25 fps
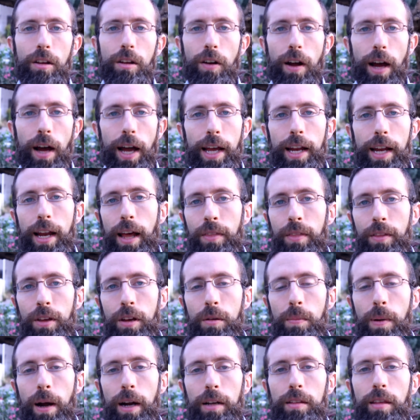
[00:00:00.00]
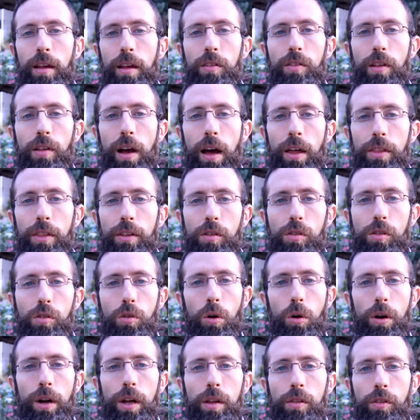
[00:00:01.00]
right? And the Gemara tells other
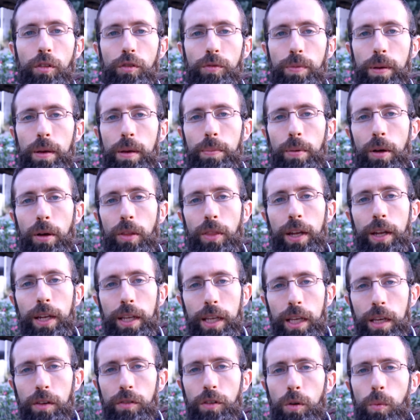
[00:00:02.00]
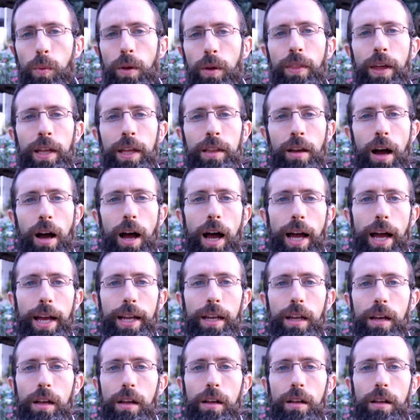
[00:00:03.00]
stories of people that even when they died,